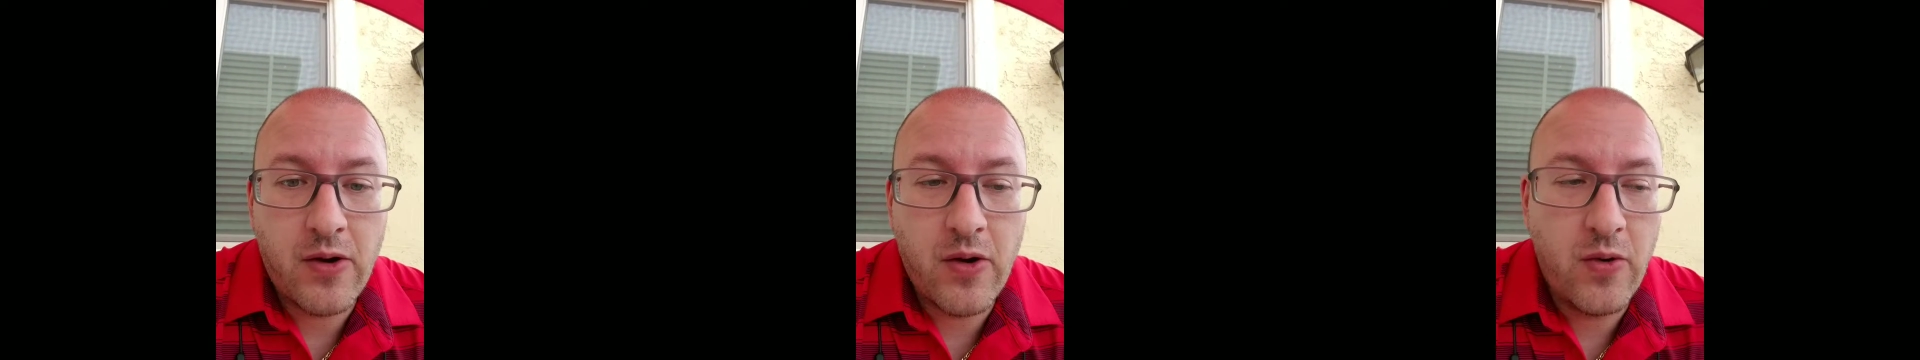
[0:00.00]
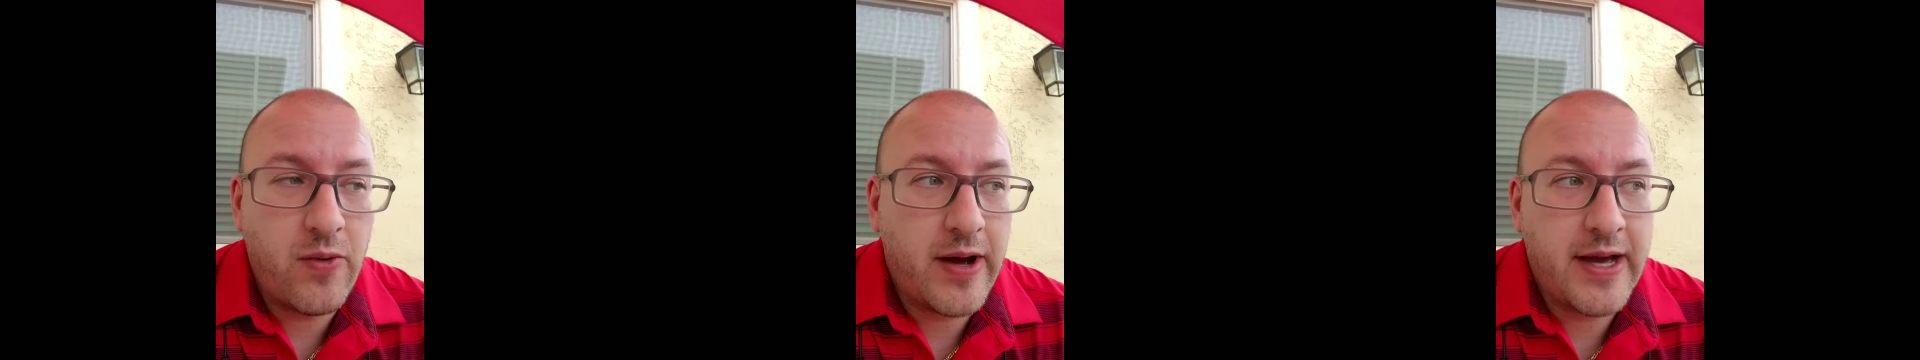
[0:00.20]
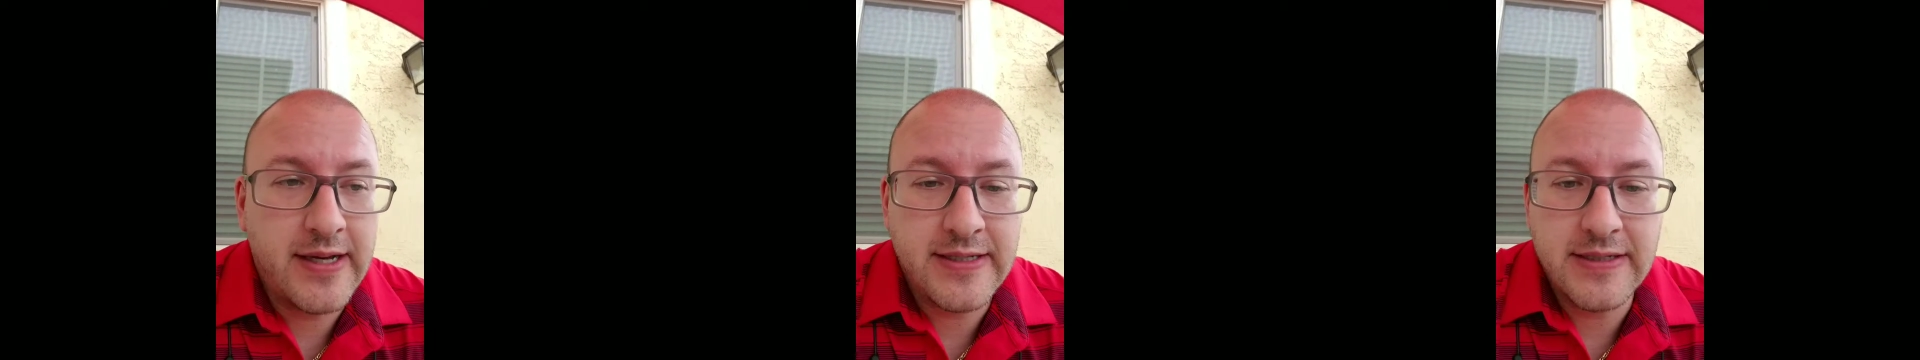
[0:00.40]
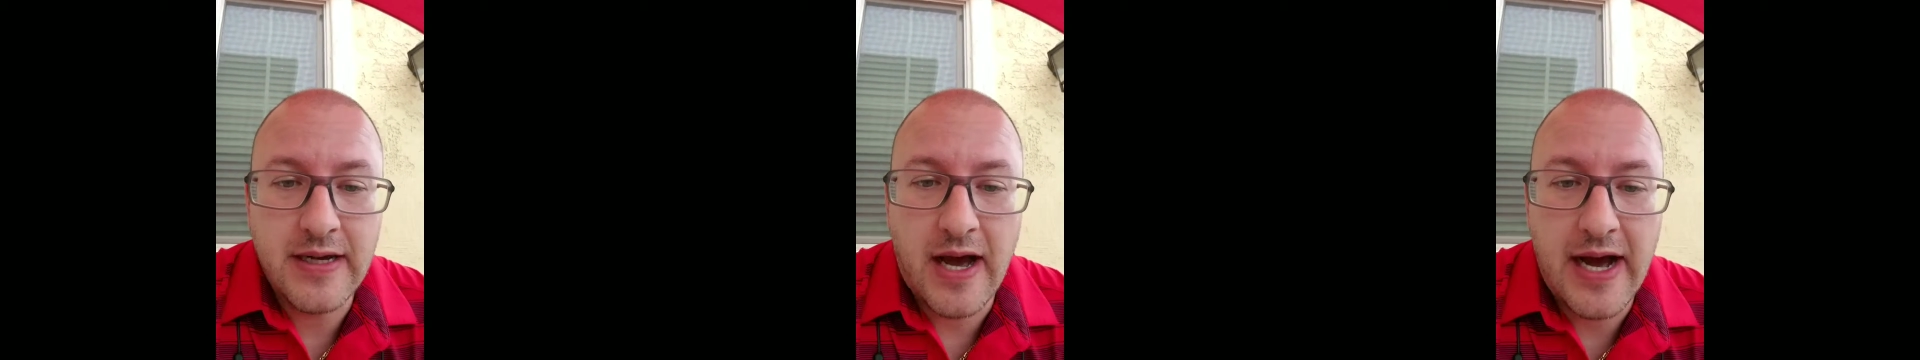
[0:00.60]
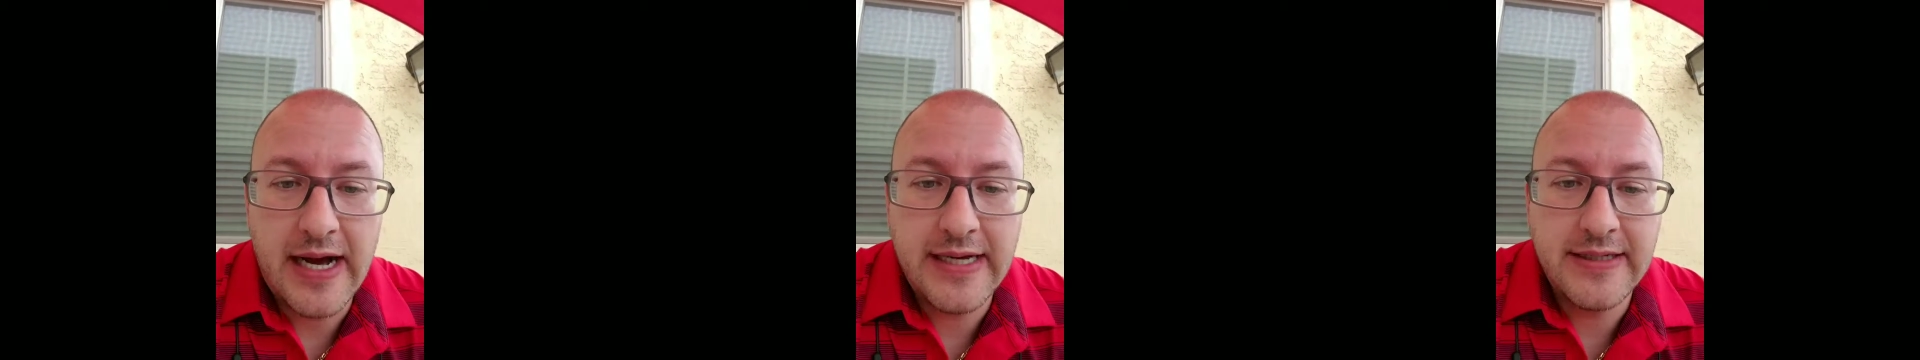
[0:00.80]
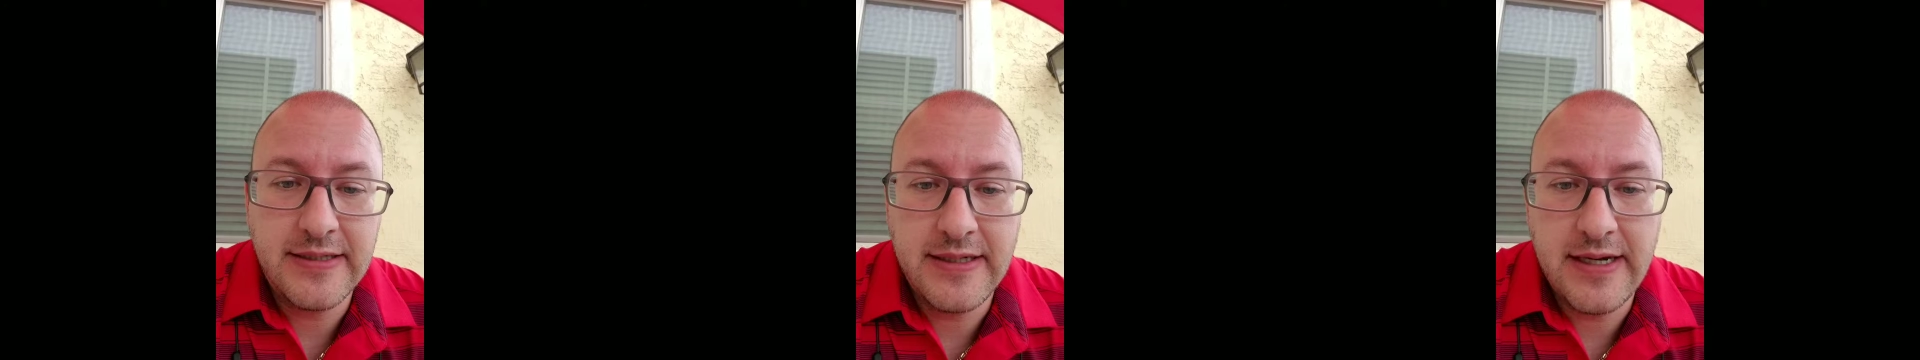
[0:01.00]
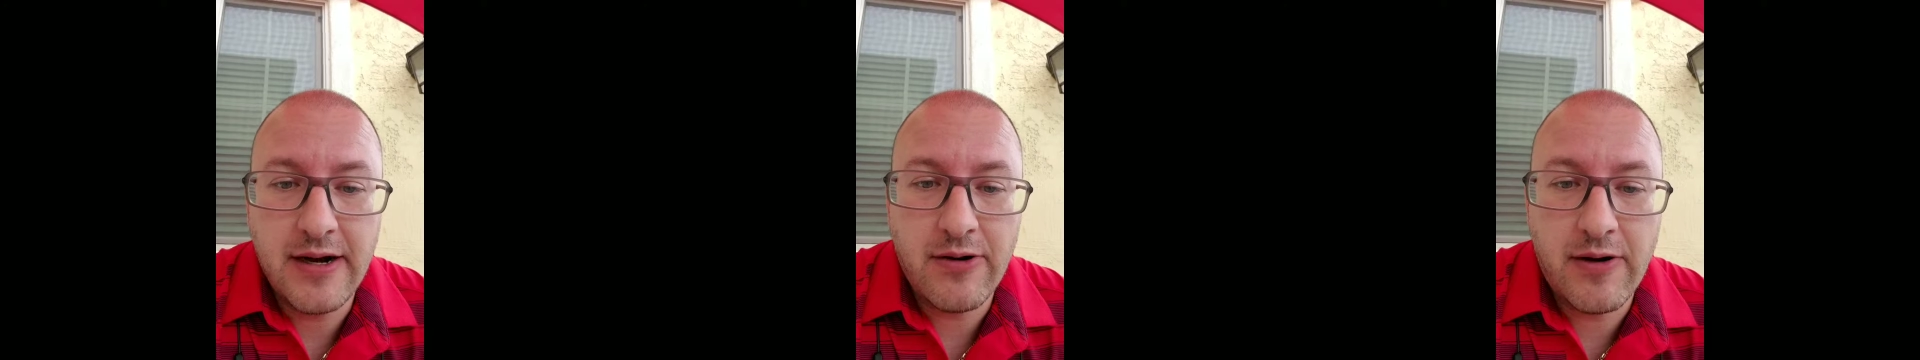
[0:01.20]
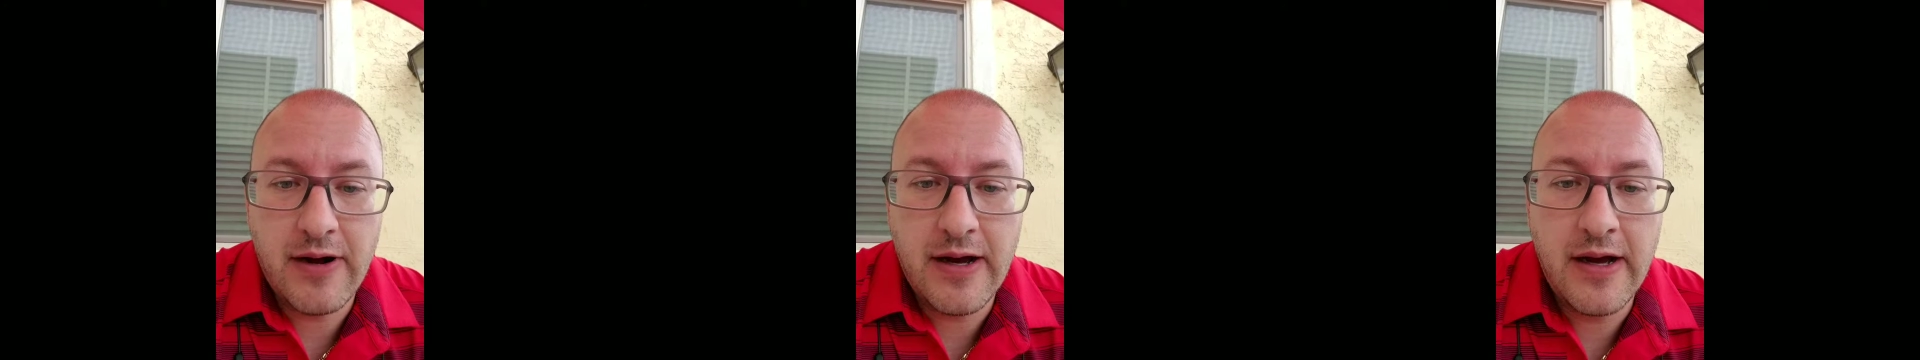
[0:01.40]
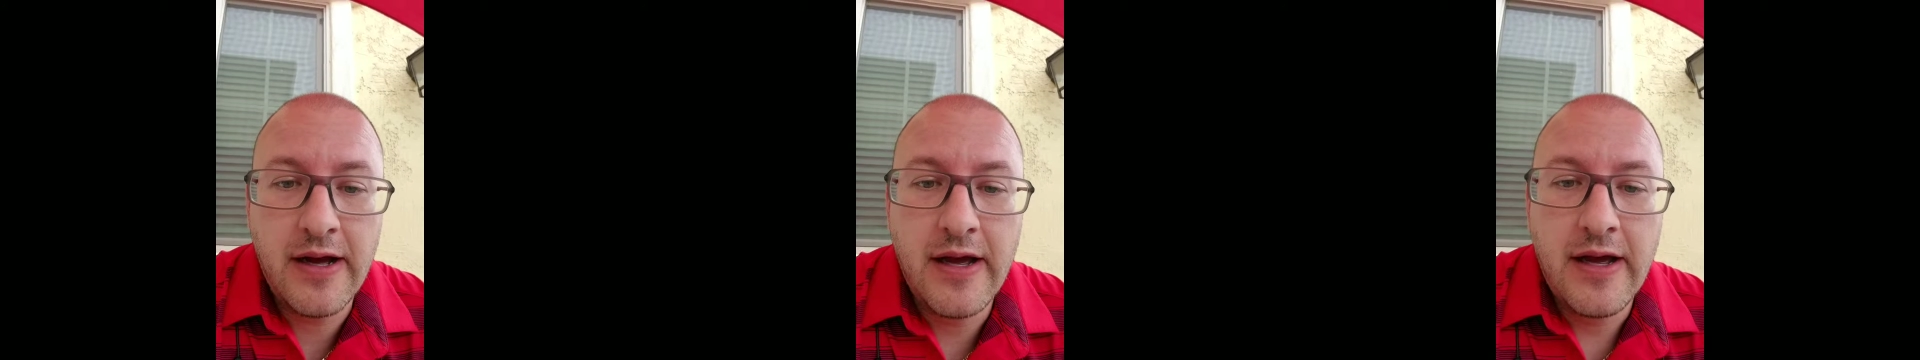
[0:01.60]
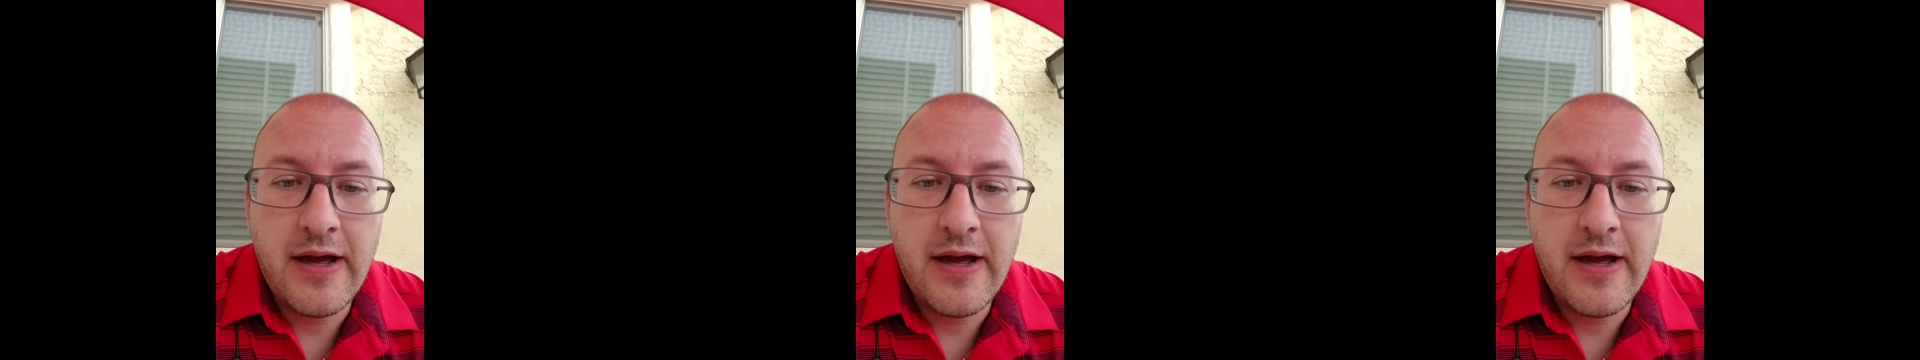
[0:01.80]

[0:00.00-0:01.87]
OS High Sierra